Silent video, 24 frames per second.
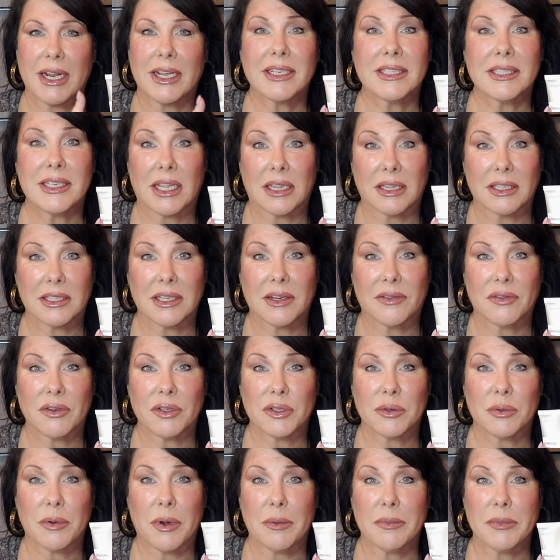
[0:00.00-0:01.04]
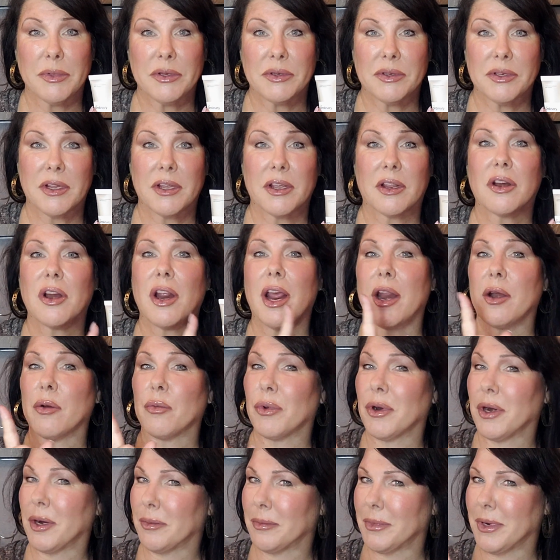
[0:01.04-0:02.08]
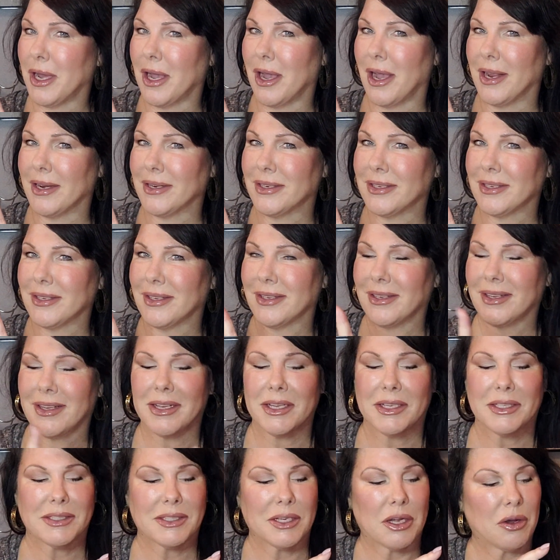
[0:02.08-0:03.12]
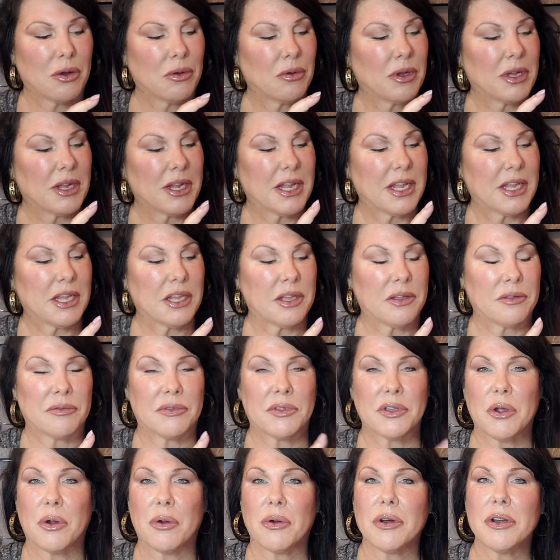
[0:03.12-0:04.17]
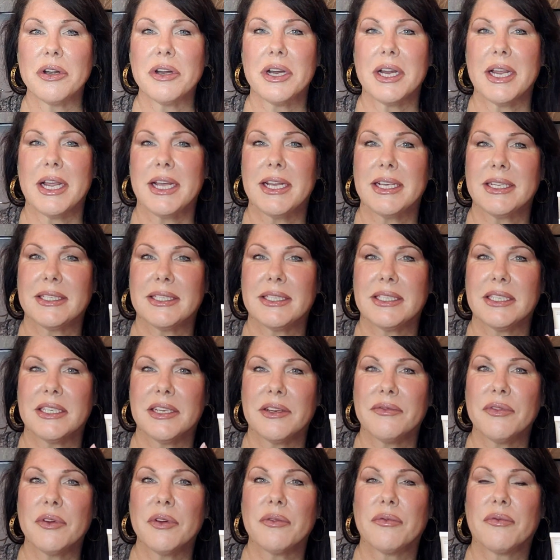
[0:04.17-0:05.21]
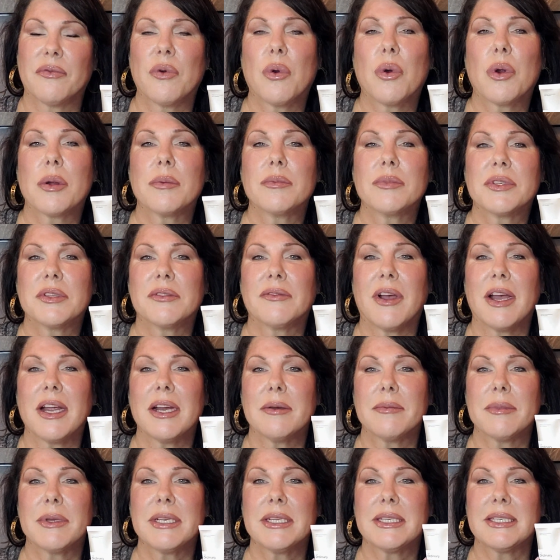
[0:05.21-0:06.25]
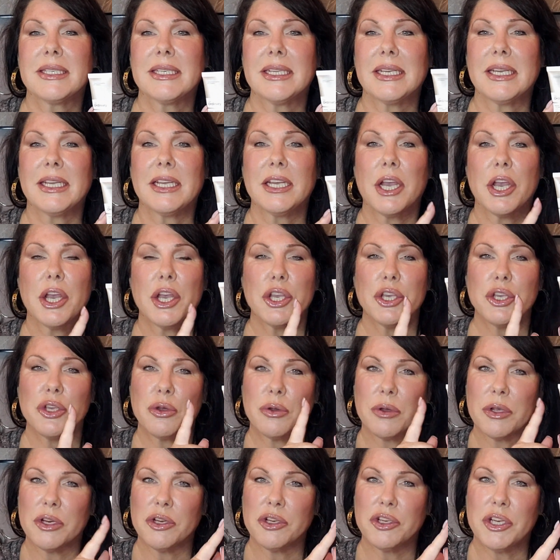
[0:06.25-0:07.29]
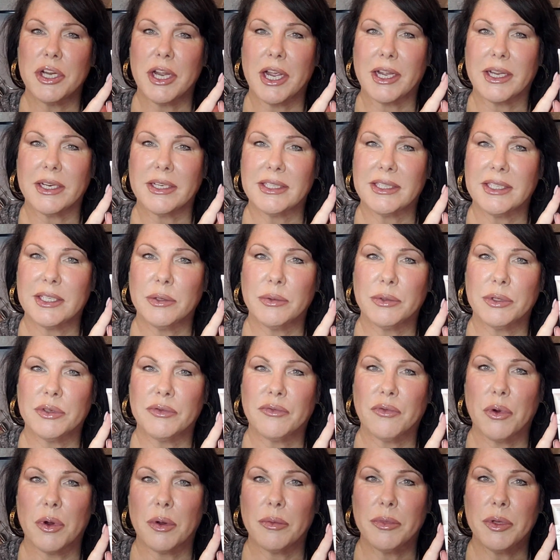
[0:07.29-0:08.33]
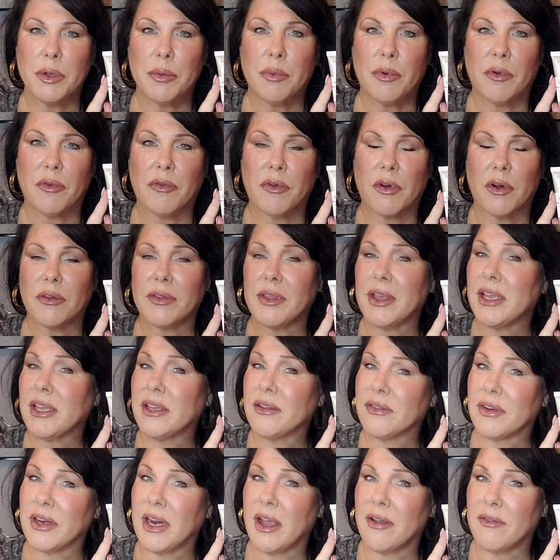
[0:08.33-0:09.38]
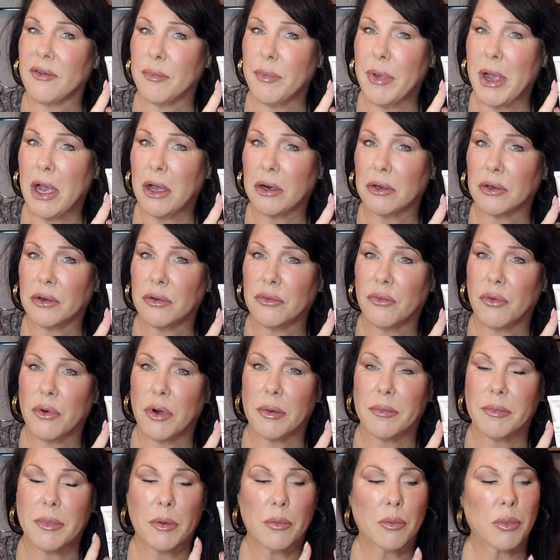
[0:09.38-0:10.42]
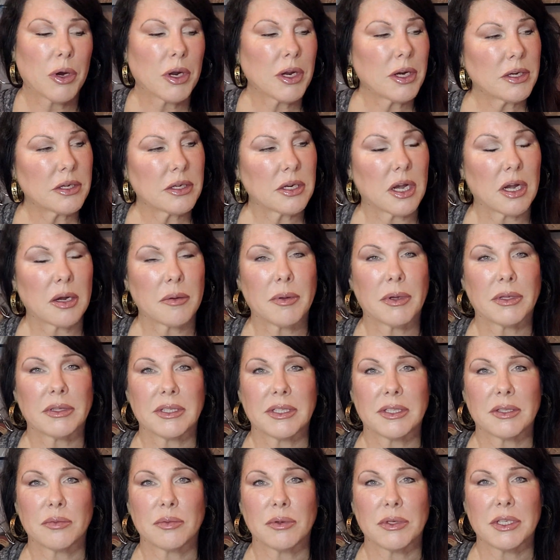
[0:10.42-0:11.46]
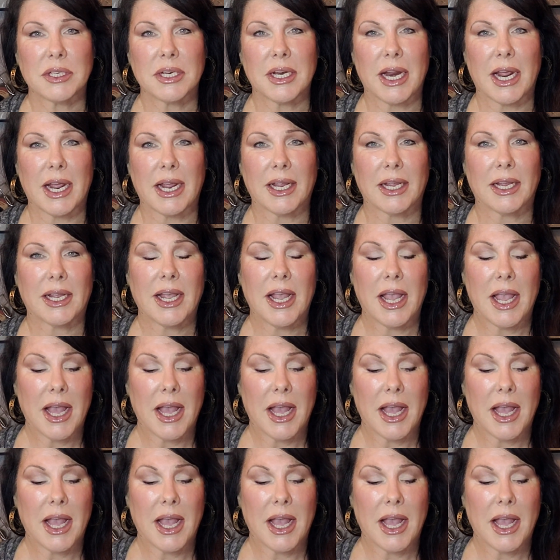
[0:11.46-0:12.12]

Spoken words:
I can tell the difference when I'm using it and when I'm not. So The Ordinary has different forms of vitamin C. You can check and see which form you prefer. They even have a powdered form, but we're going to talk about this one today.